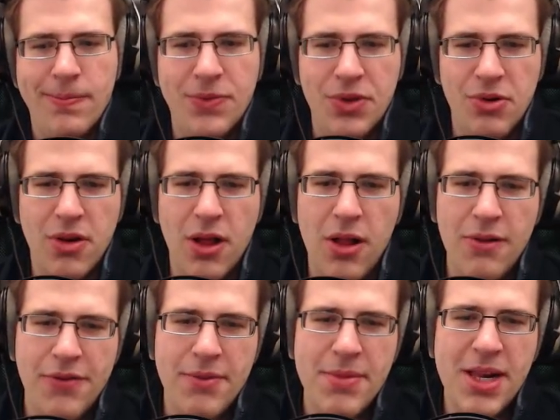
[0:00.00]
You're all
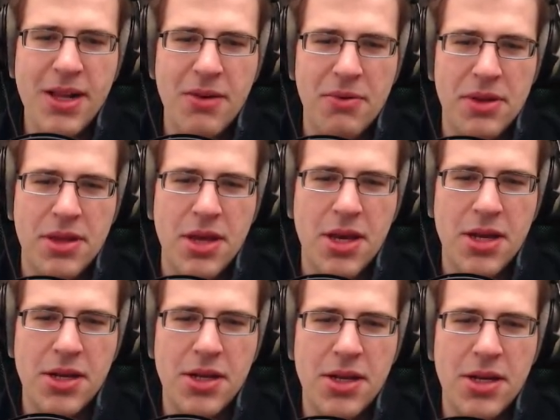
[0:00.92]
familiar with that.
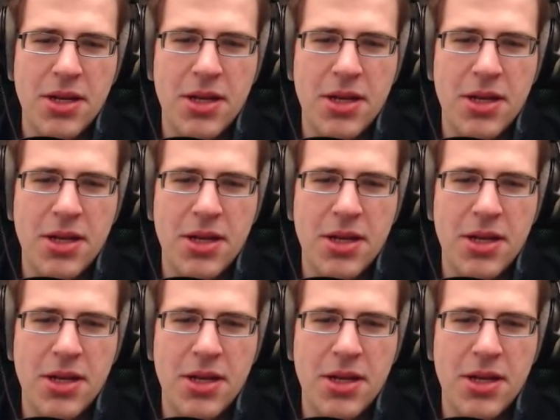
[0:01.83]
It